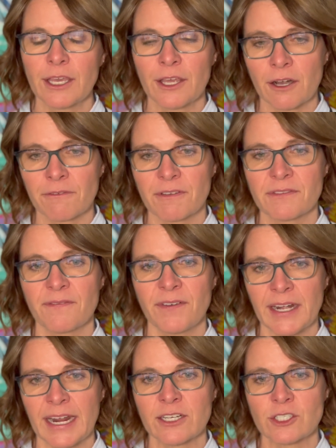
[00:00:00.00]
in our
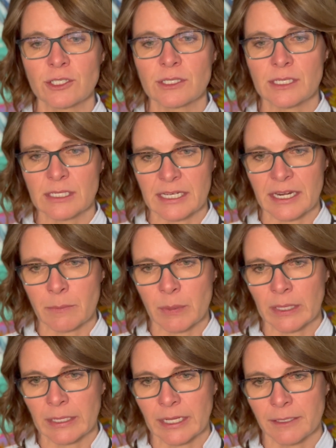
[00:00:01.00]
financial
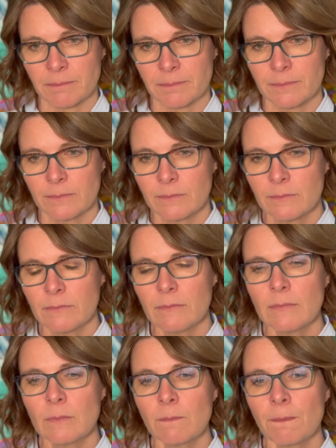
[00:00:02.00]
sustainability.
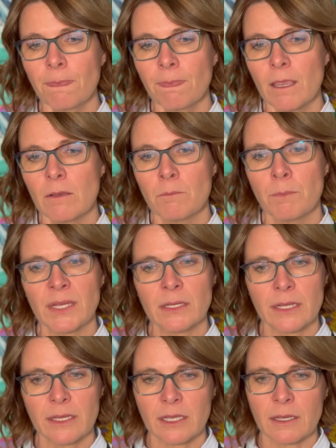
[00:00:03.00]

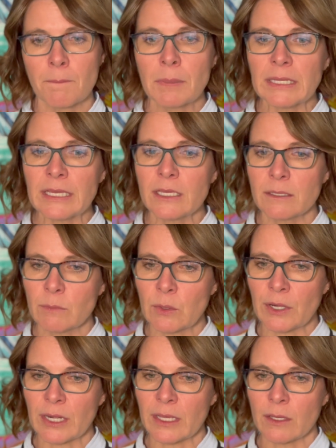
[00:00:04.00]
Building a complete
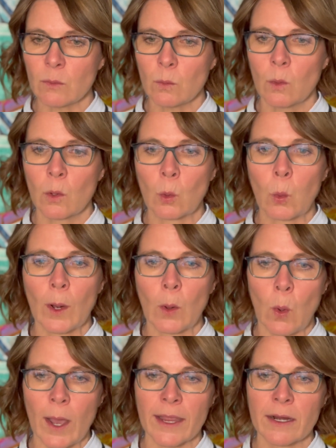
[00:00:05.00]
community will
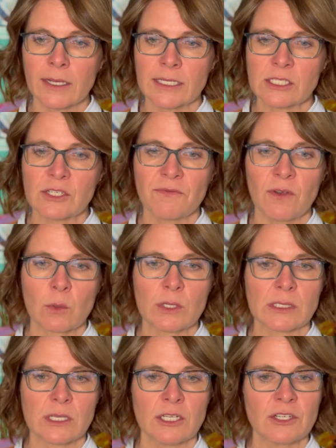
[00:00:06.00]
require us to
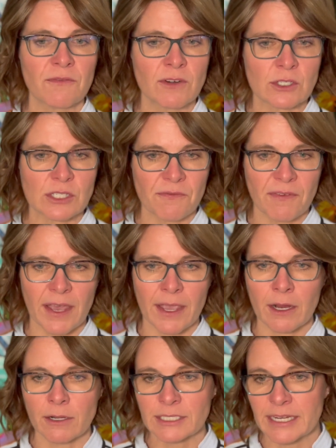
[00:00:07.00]
focus on
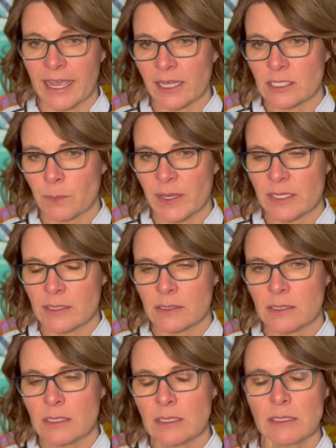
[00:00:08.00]
diversifying our tax
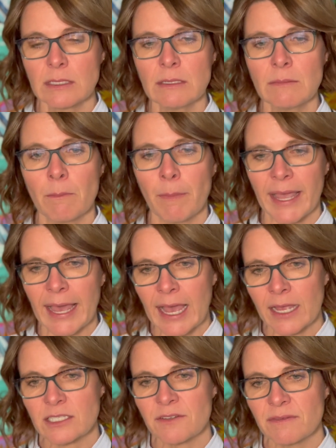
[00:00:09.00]
base by
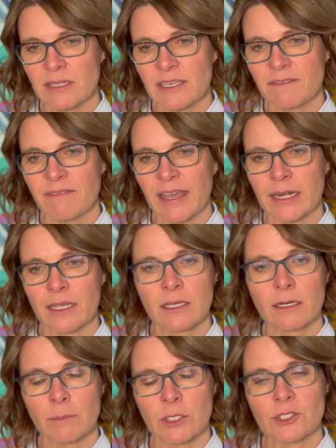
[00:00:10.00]
actively inviting
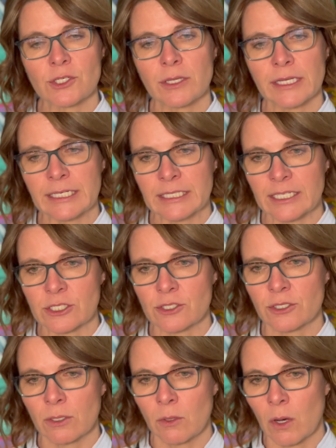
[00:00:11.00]
commercial and
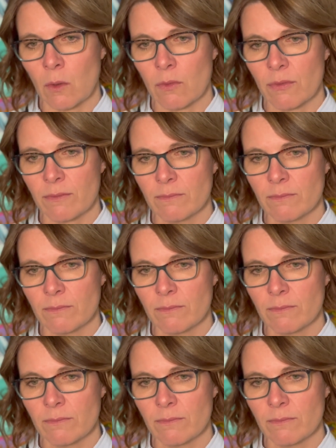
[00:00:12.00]
industrial growth.